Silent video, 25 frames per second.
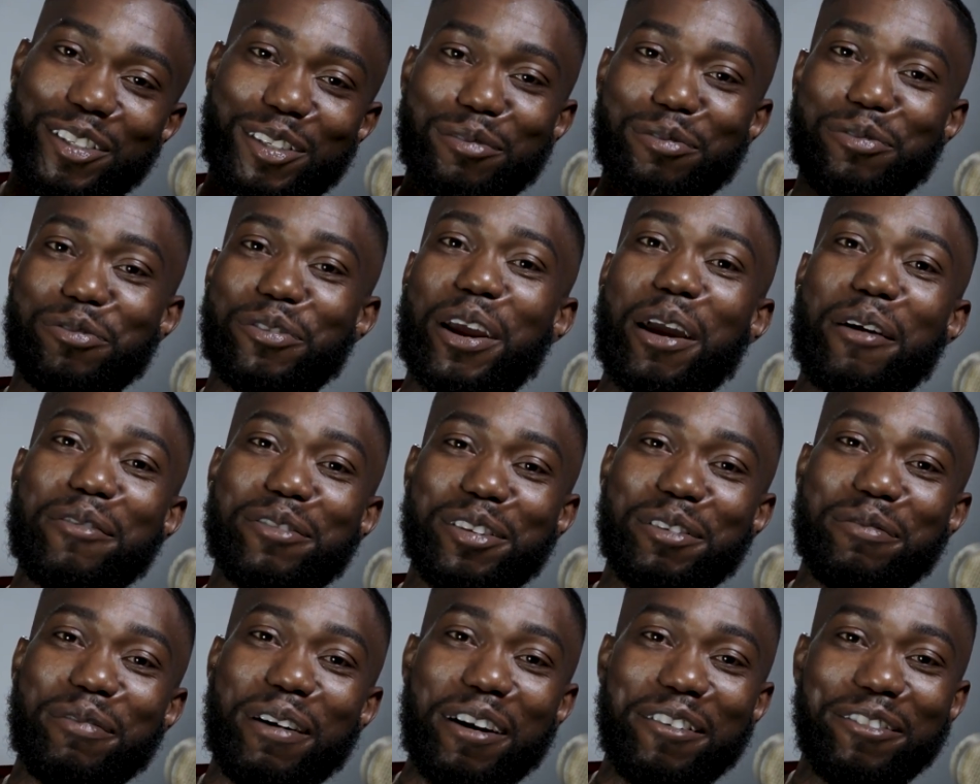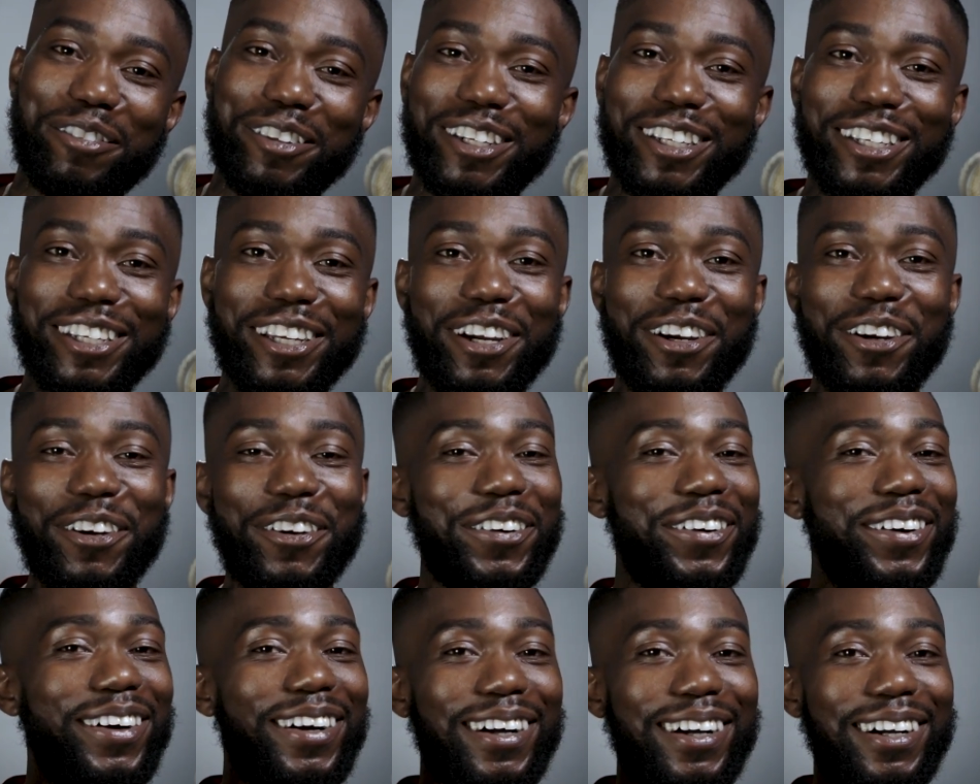subscribe to my
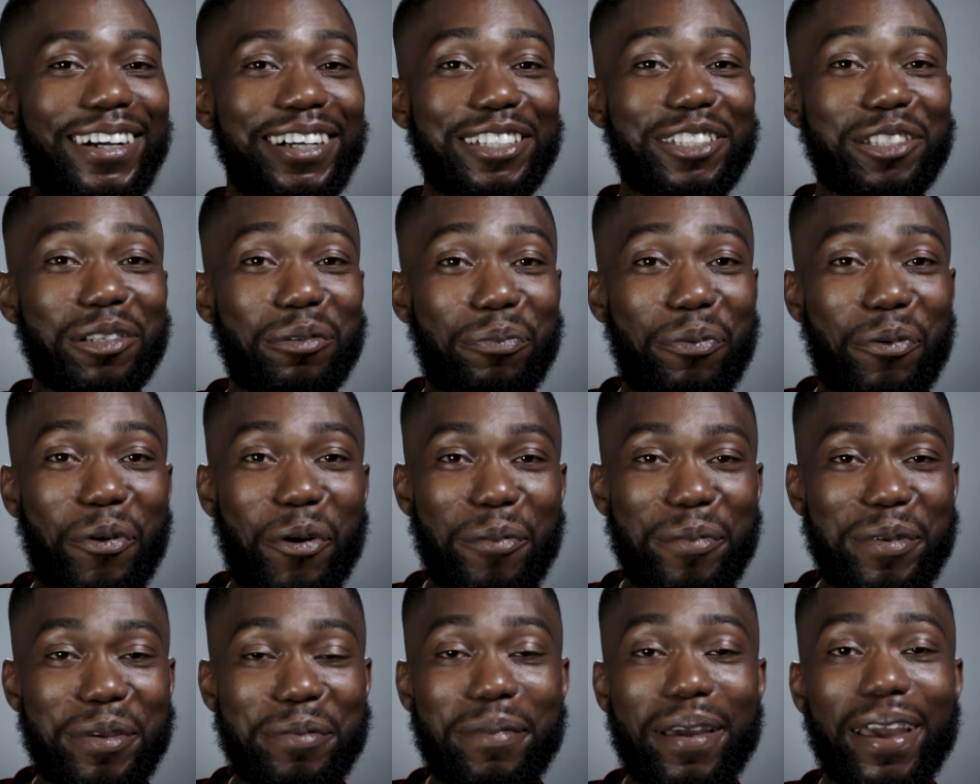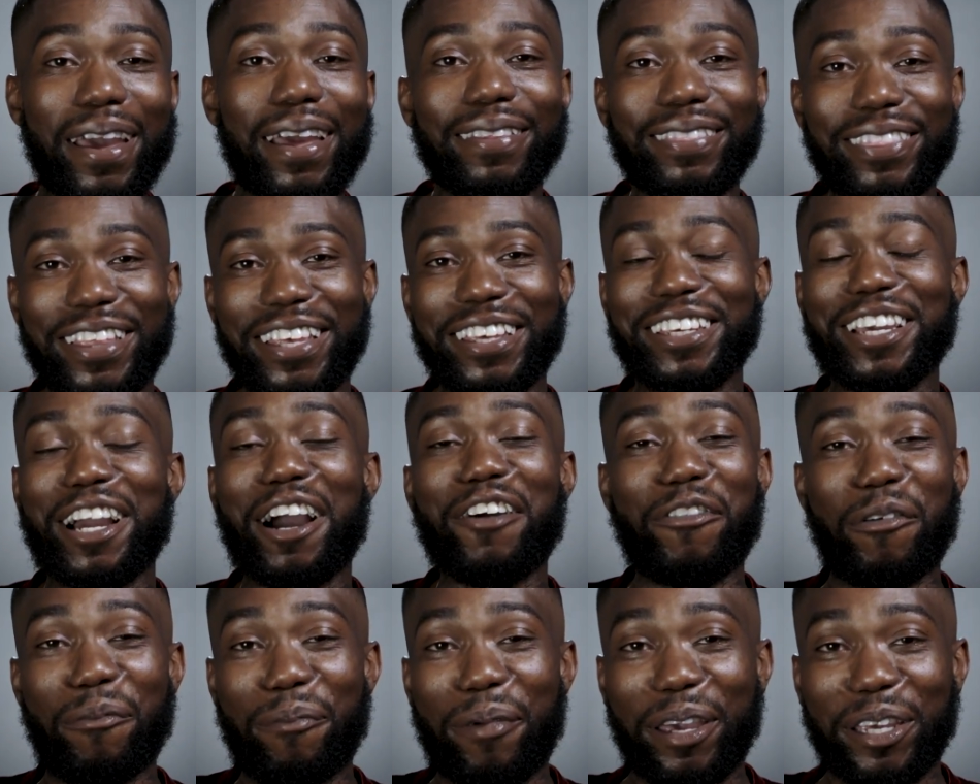video, uh, support me, man. Thank
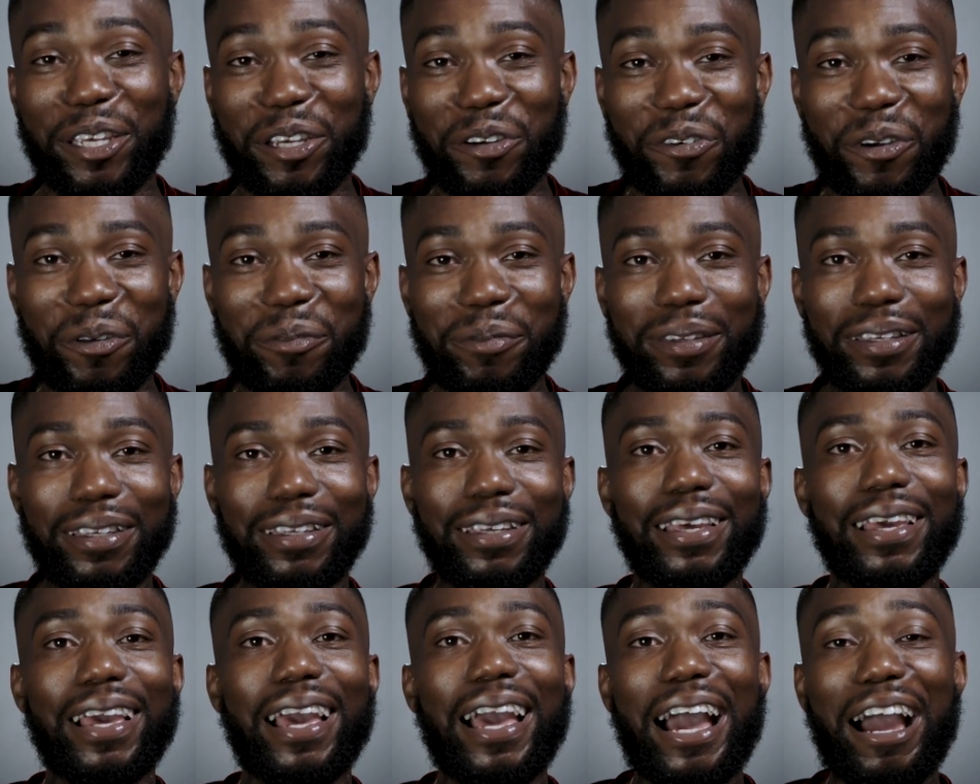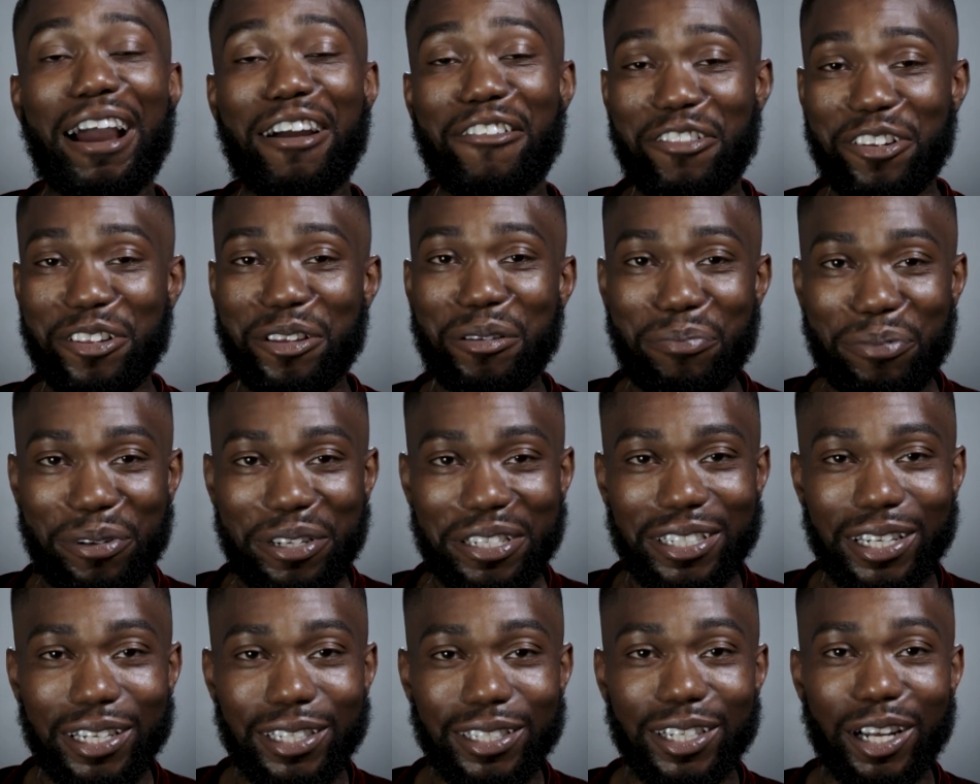y'all for banging with me. I really
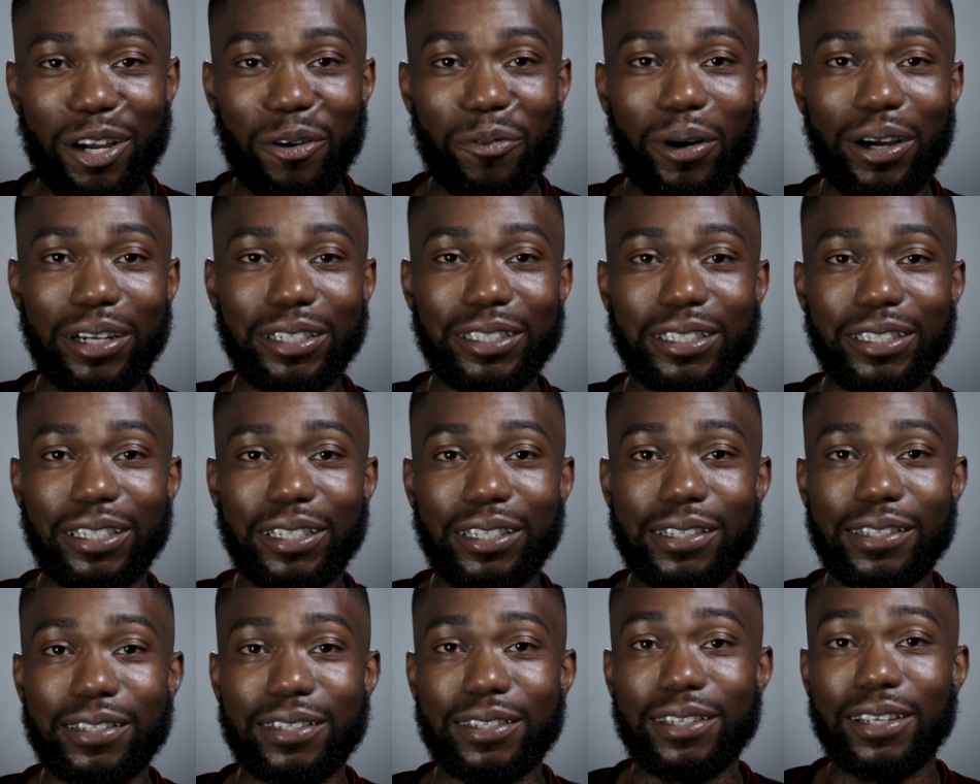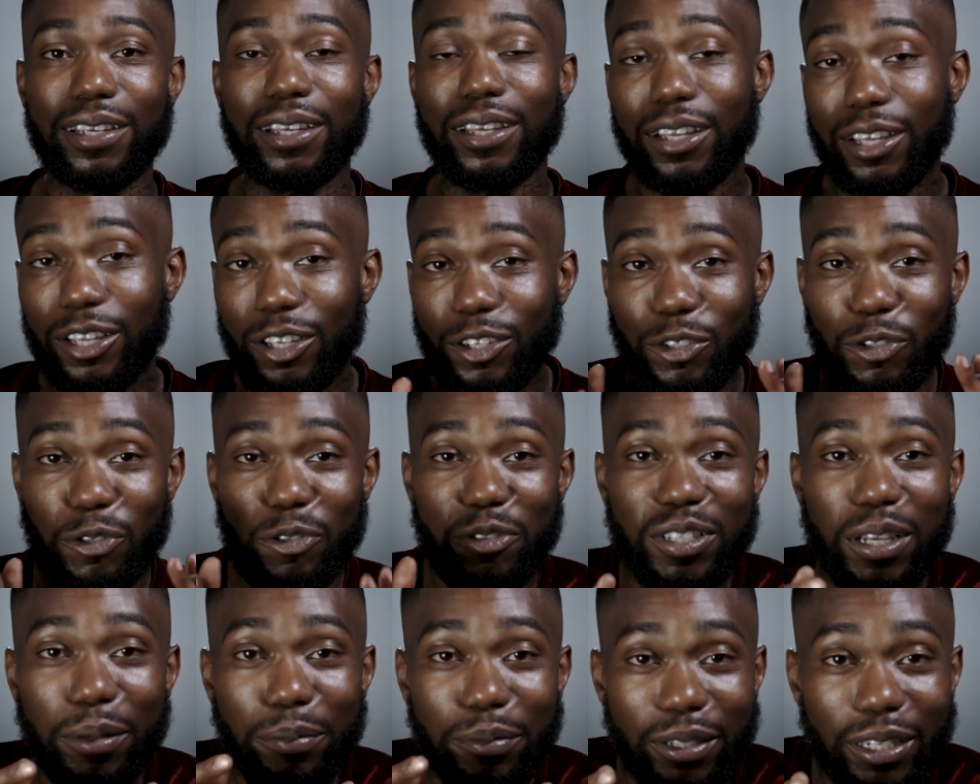appreciate y'all watching this. Do
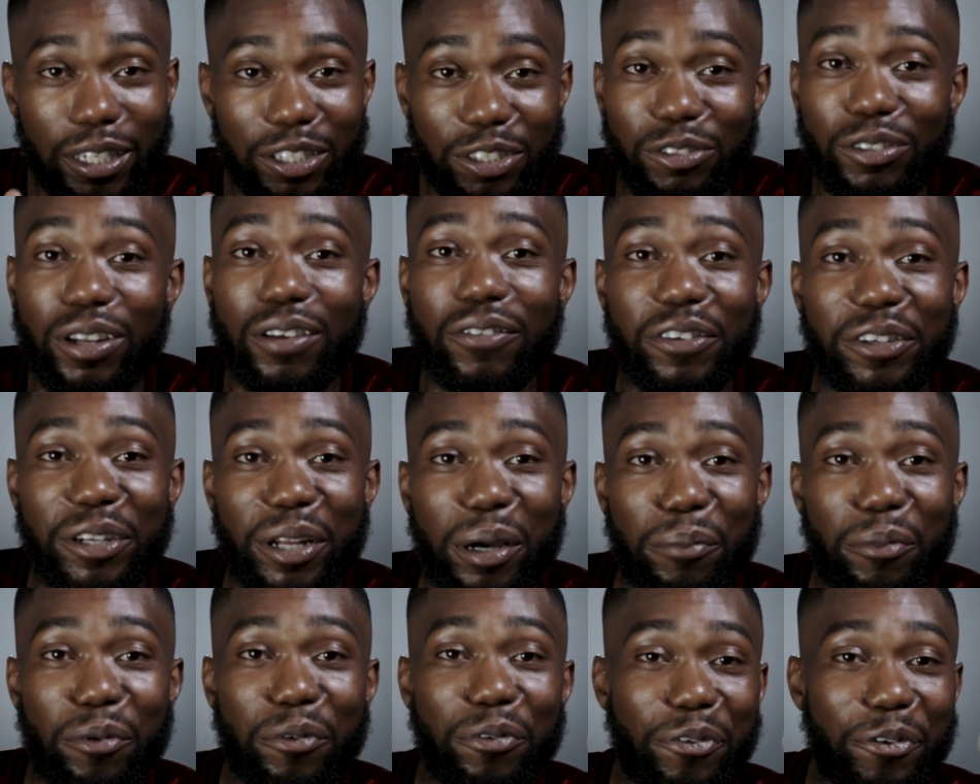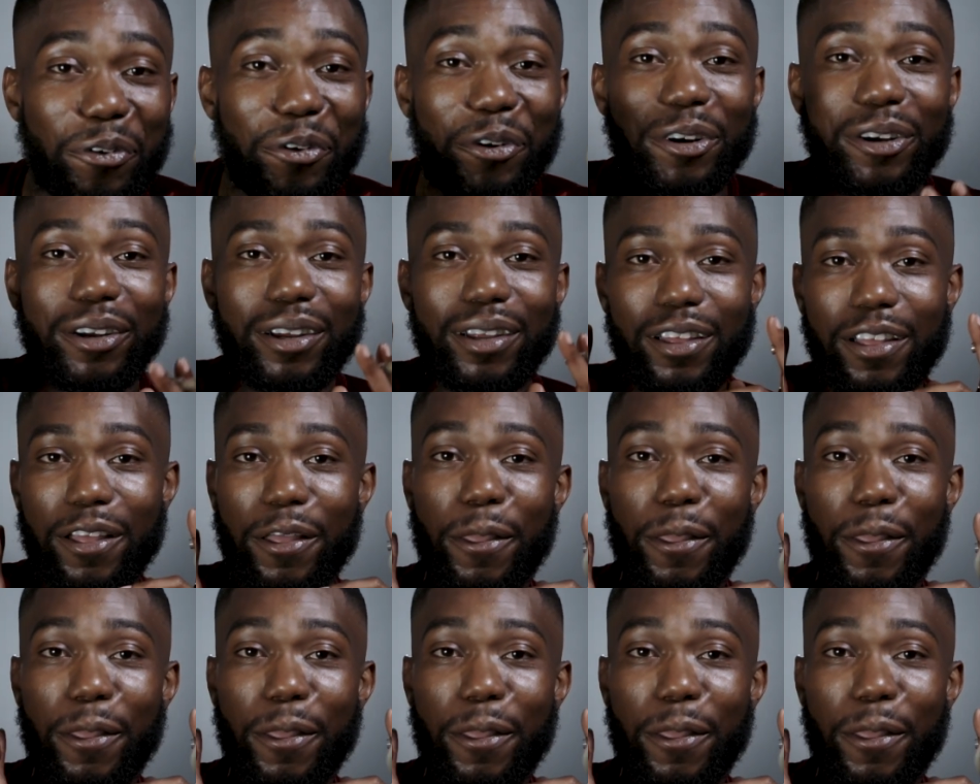something that you have never done before.